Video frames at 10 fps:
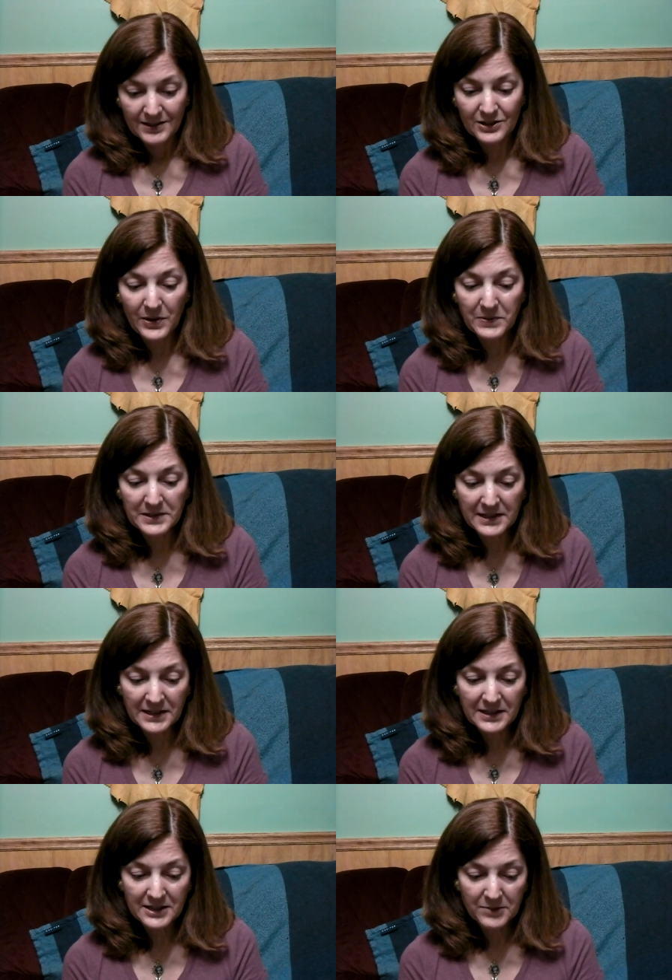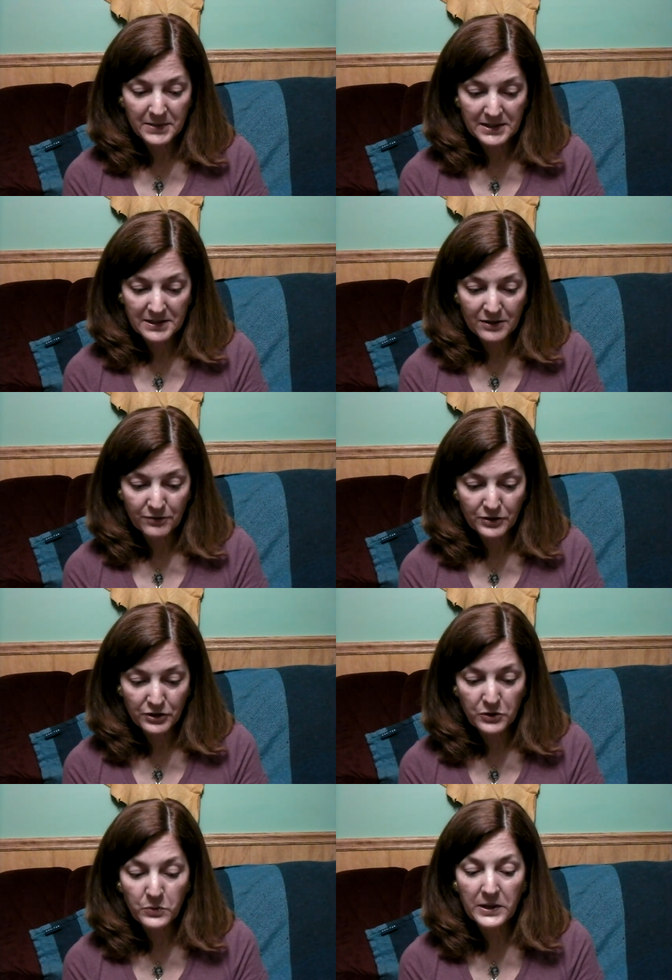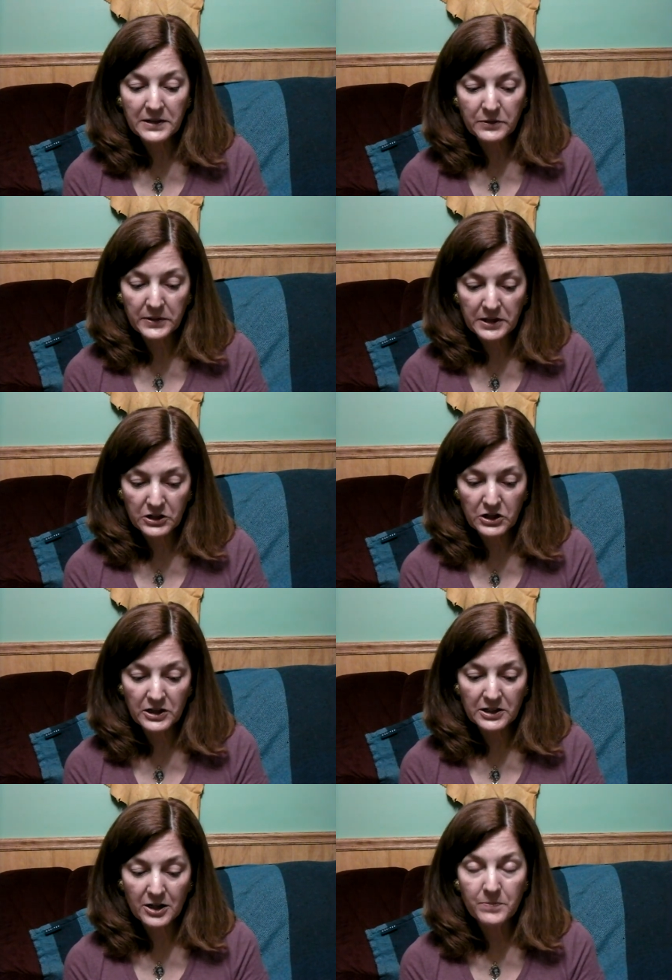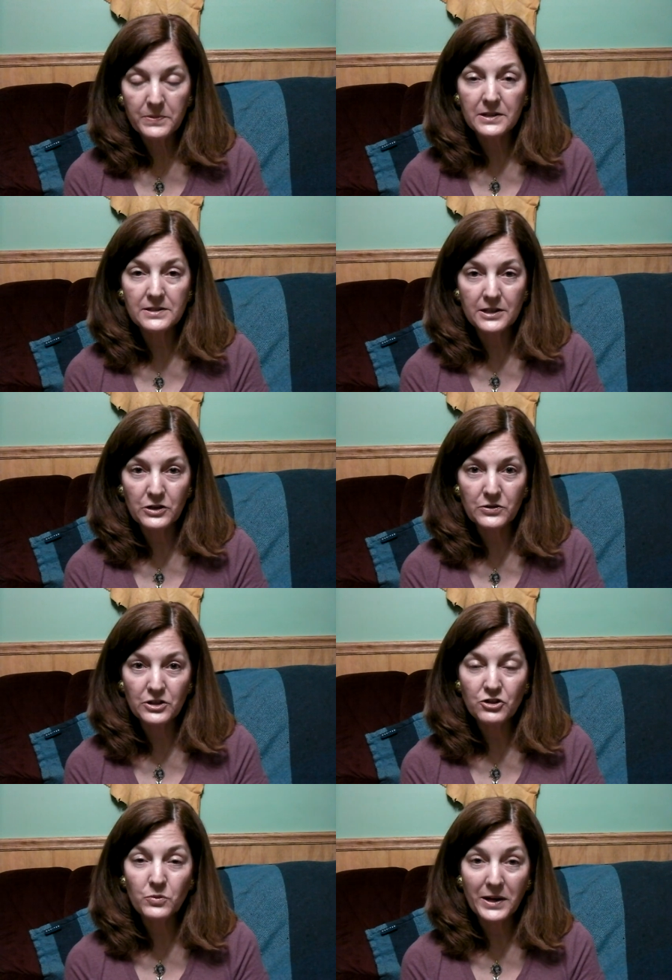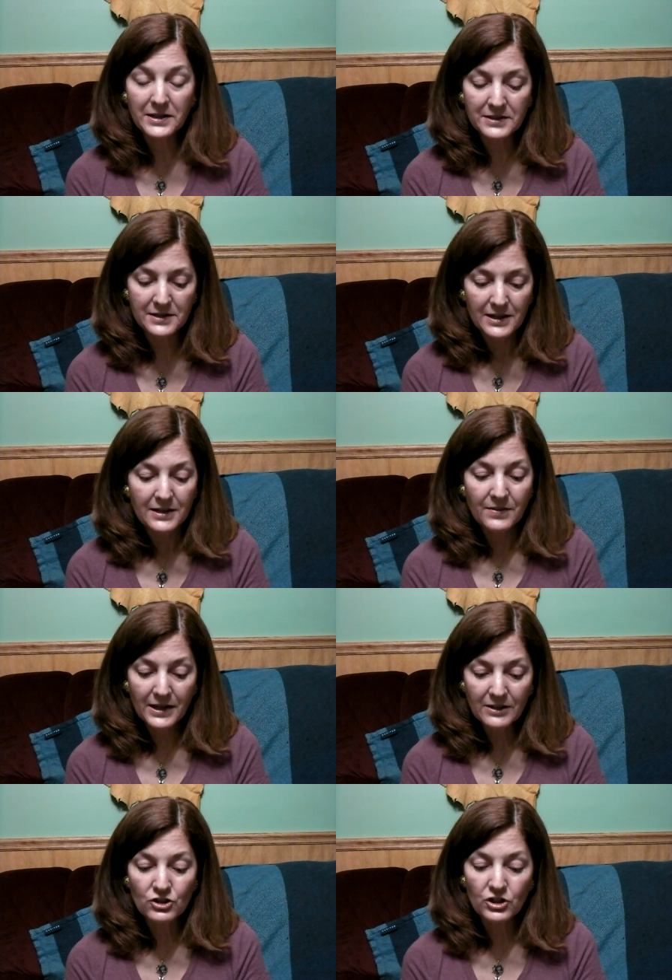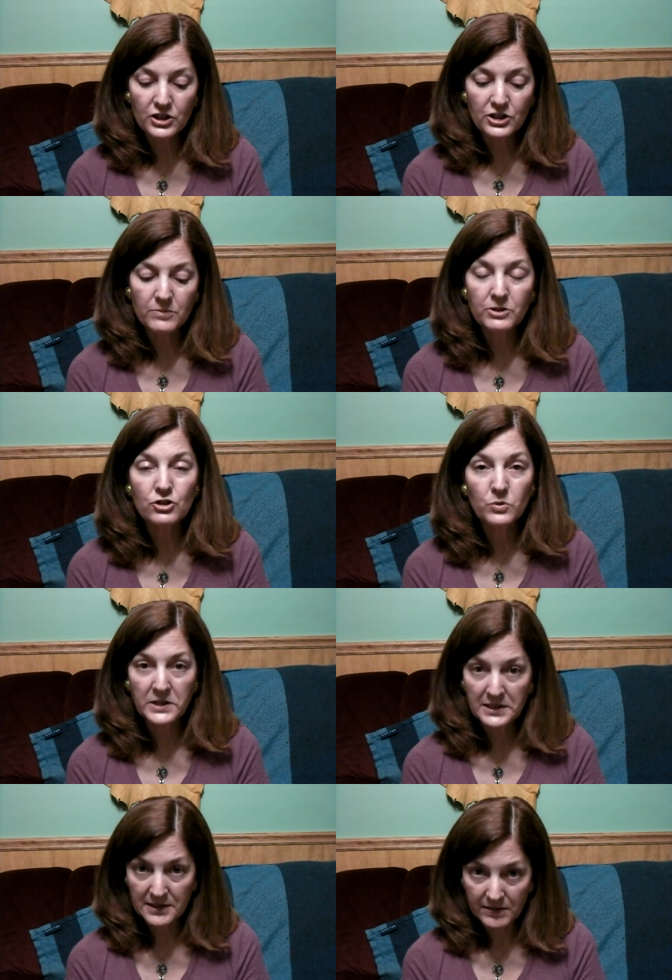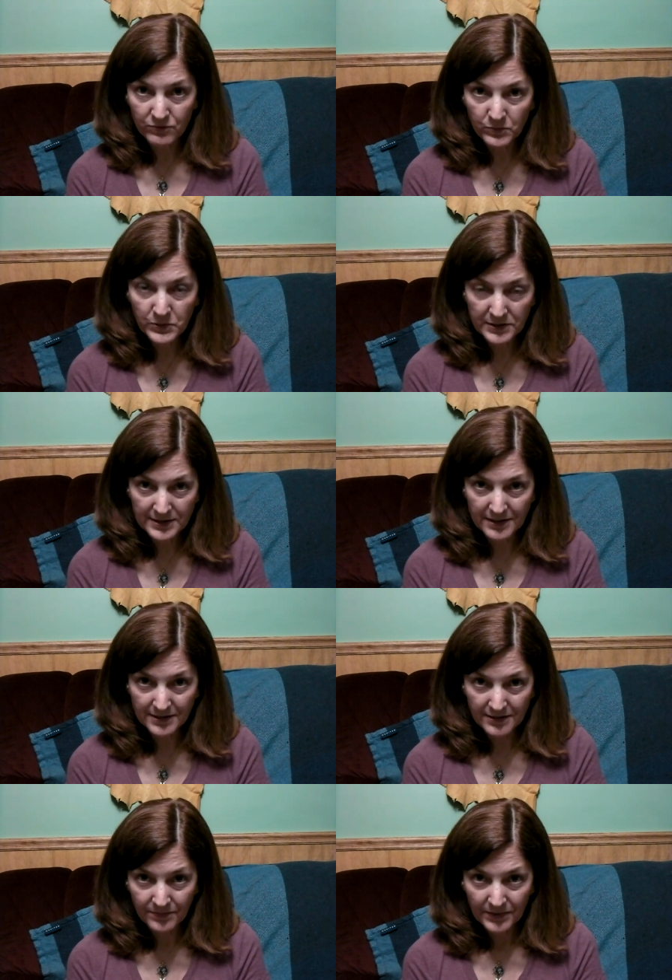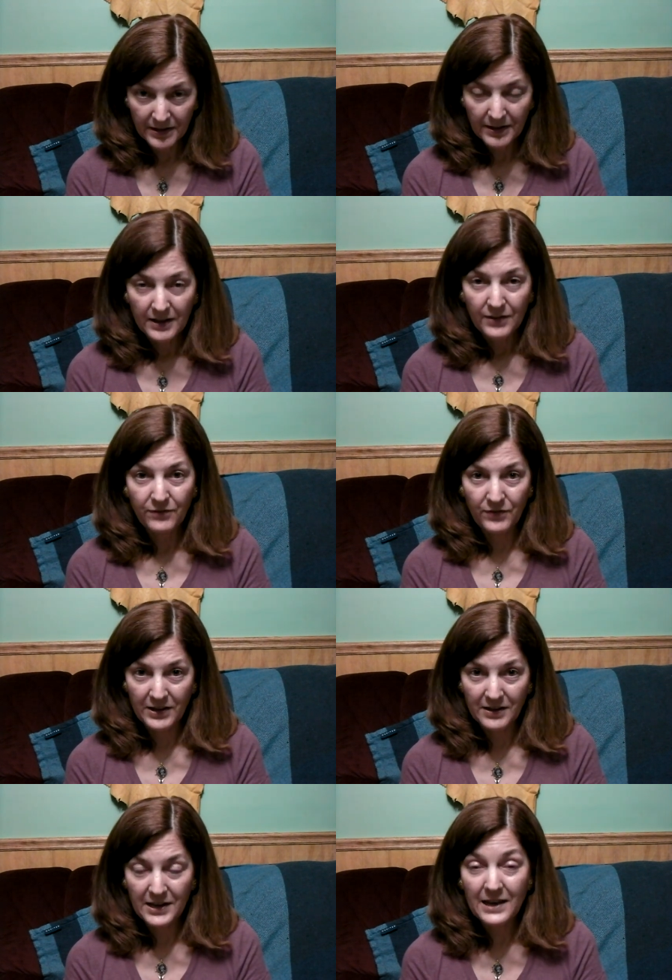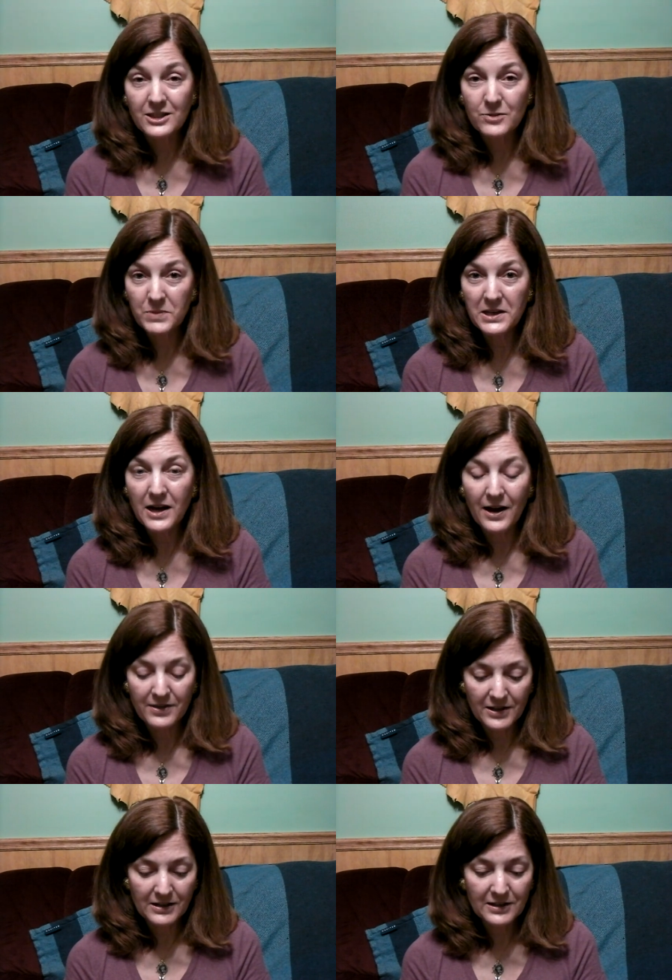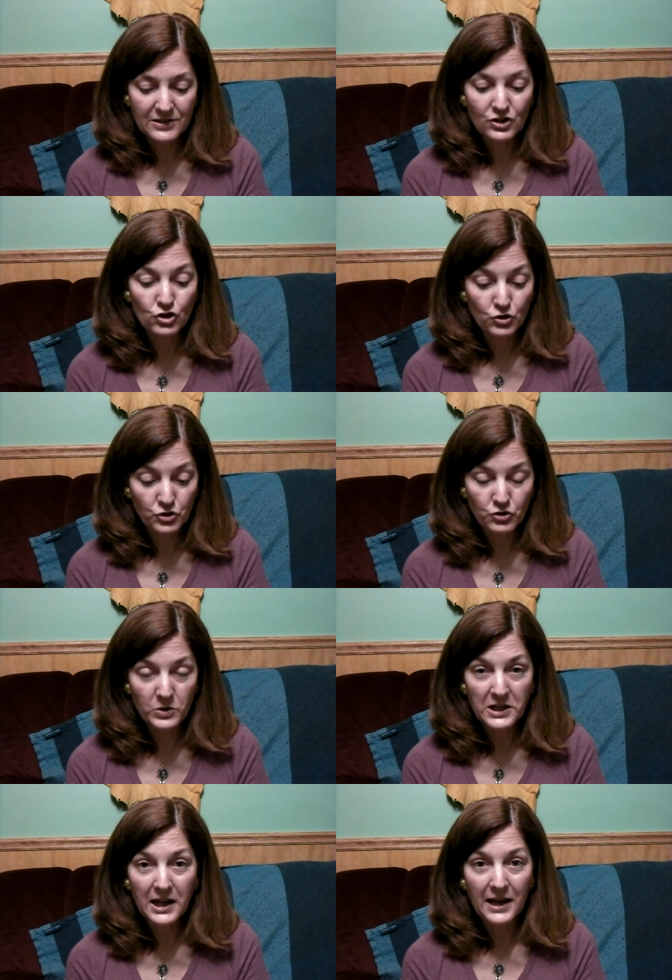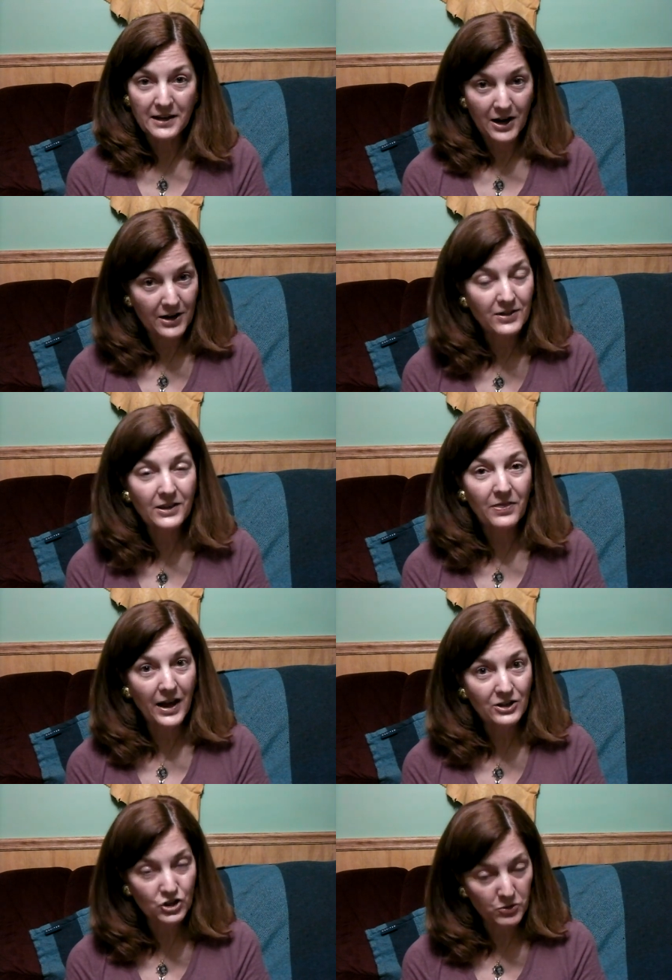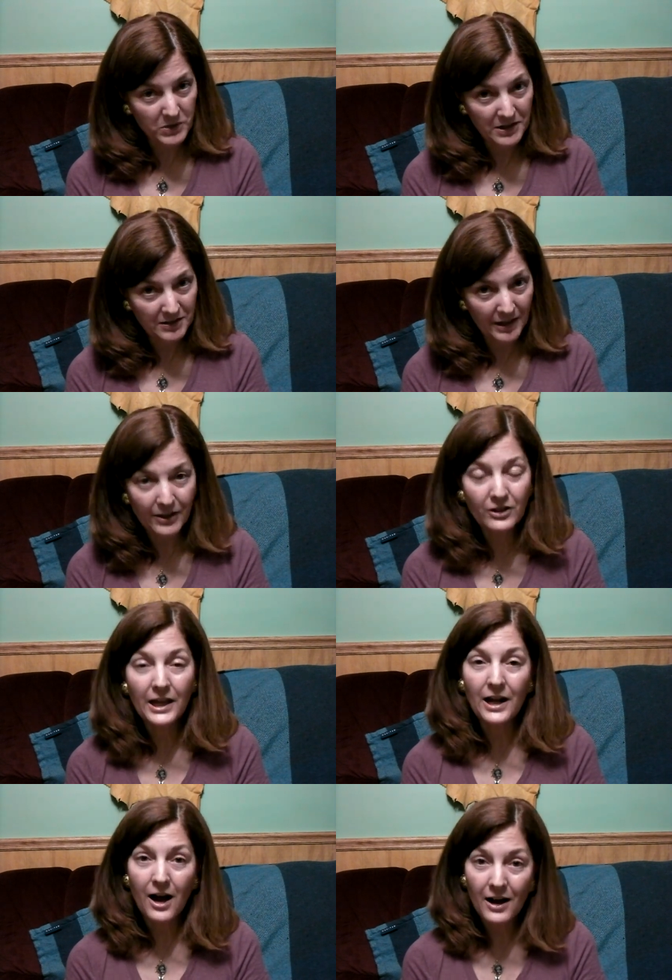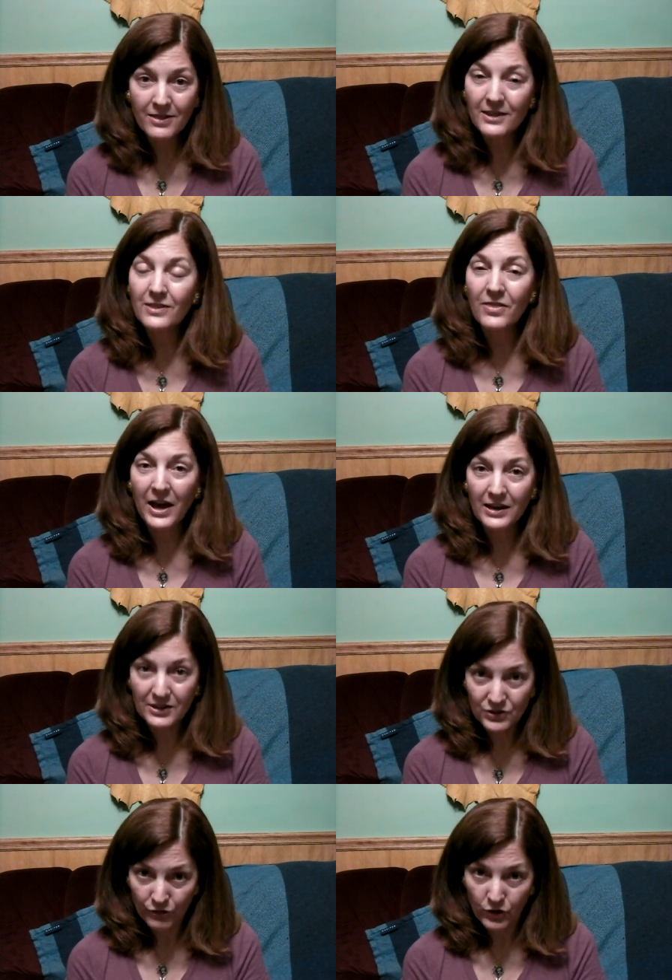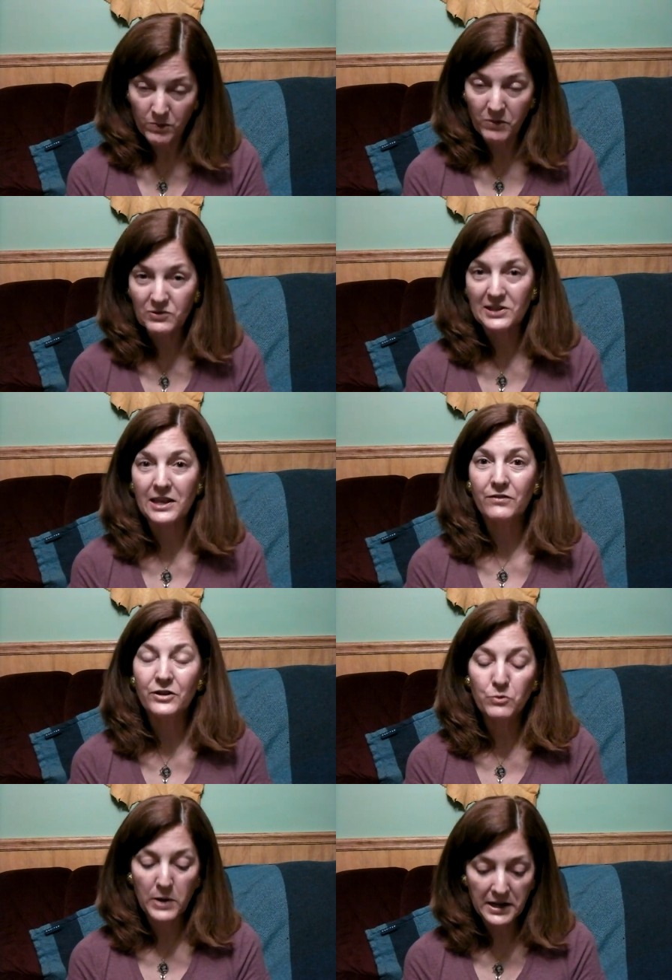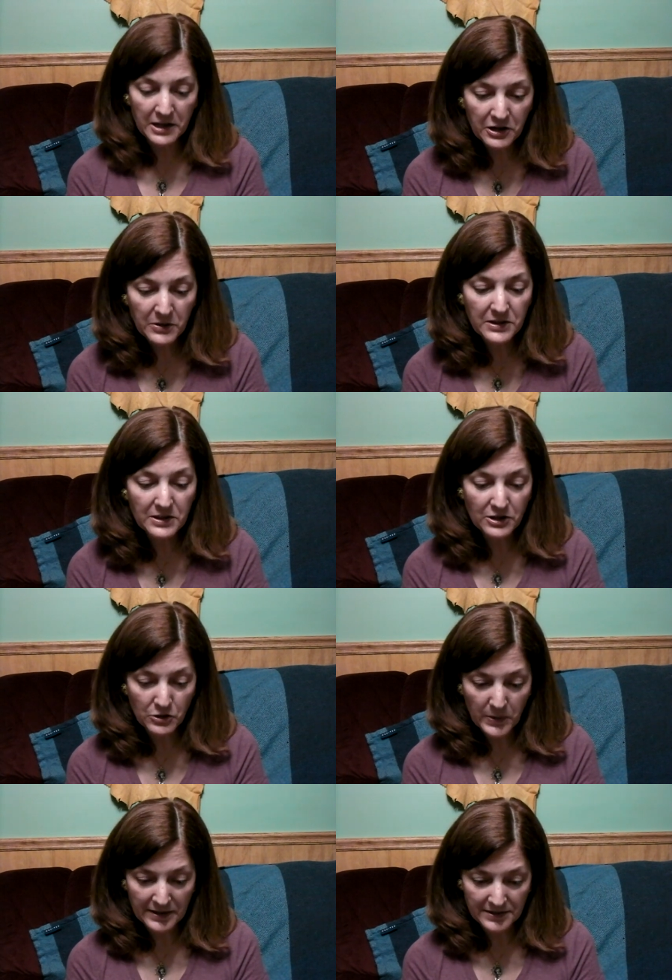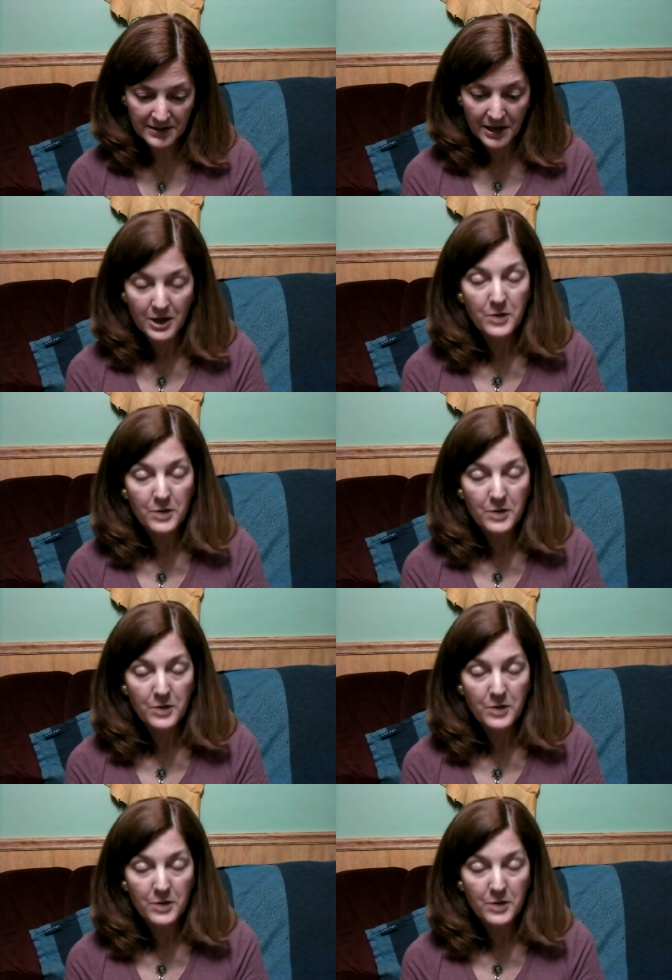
So I was thinking to myself, you know what? Credit card companies here in the U.S., they can charge up to 27%. And to me, I think this is usury, and I think that should be illegal, and I think that is a form of slavery right here in the U.S.